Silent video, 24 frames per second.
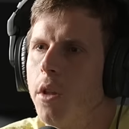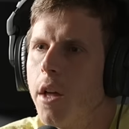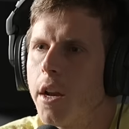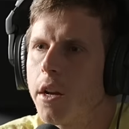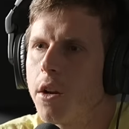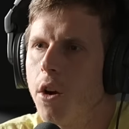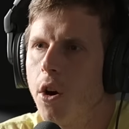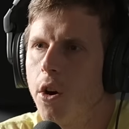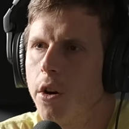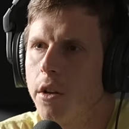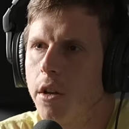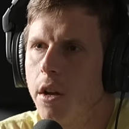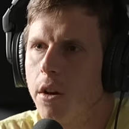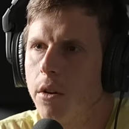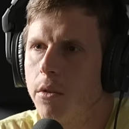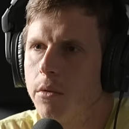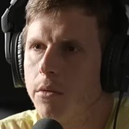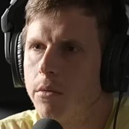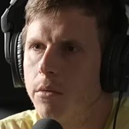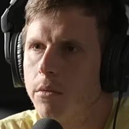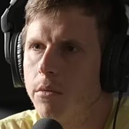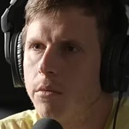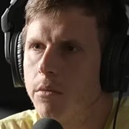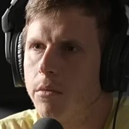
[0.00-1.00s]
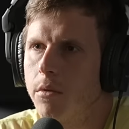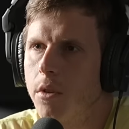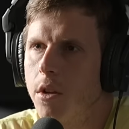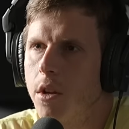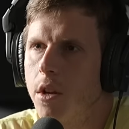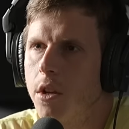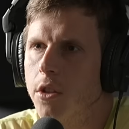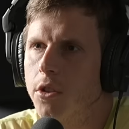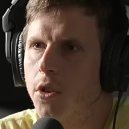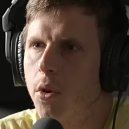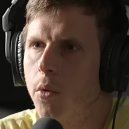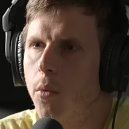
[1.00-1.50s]
a lot of cardio.
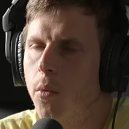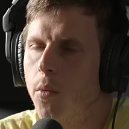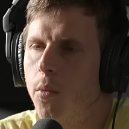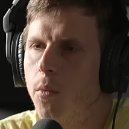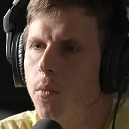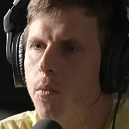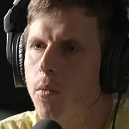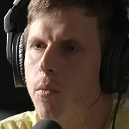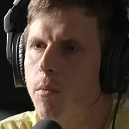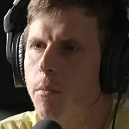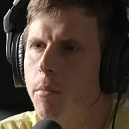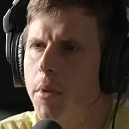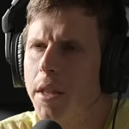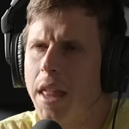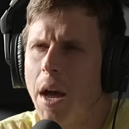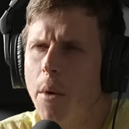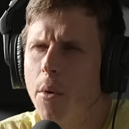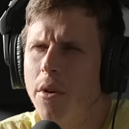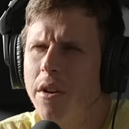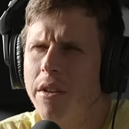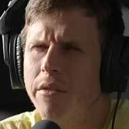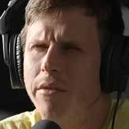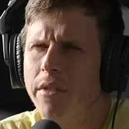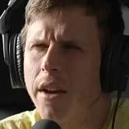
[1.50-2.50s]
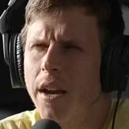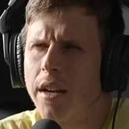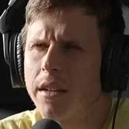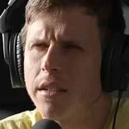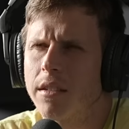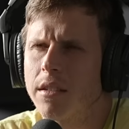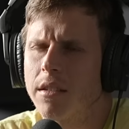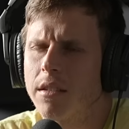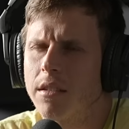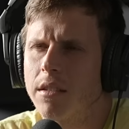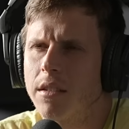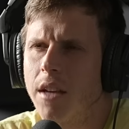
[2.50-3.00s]
So, mm -hmm. but that wouldn't
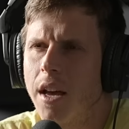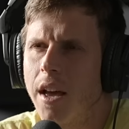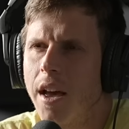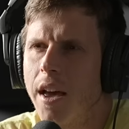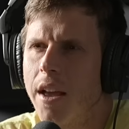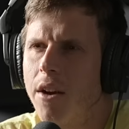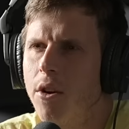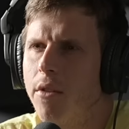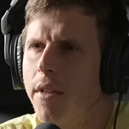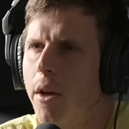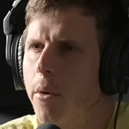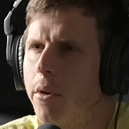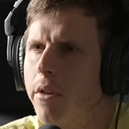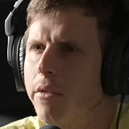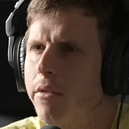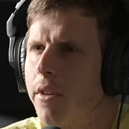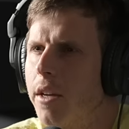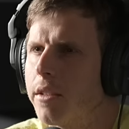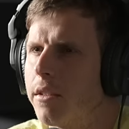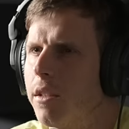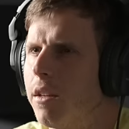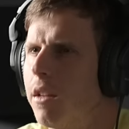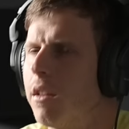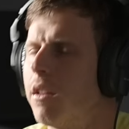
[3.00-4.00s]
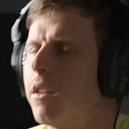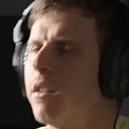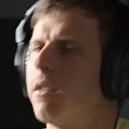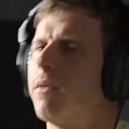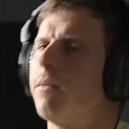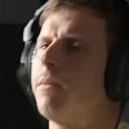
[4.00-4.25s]
affect. I don't know if that would affect anything.